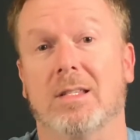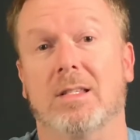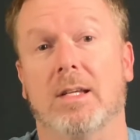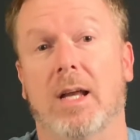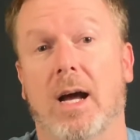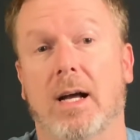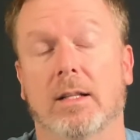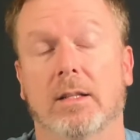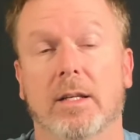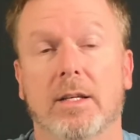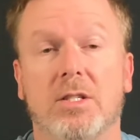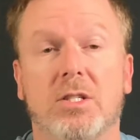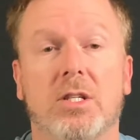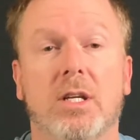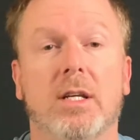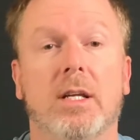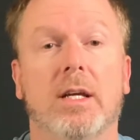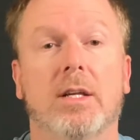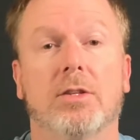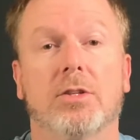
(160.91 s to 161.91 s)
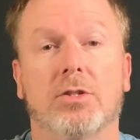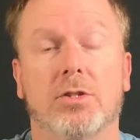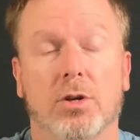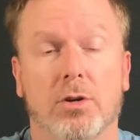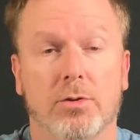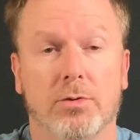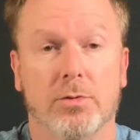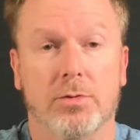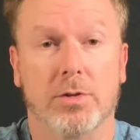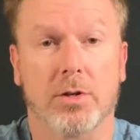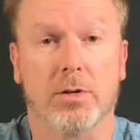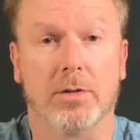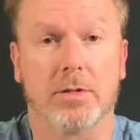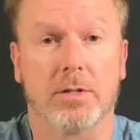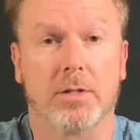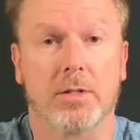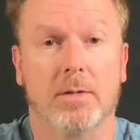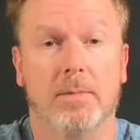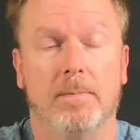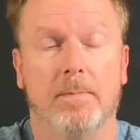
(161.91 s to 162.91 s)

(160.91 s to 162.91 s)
not listed in the search results.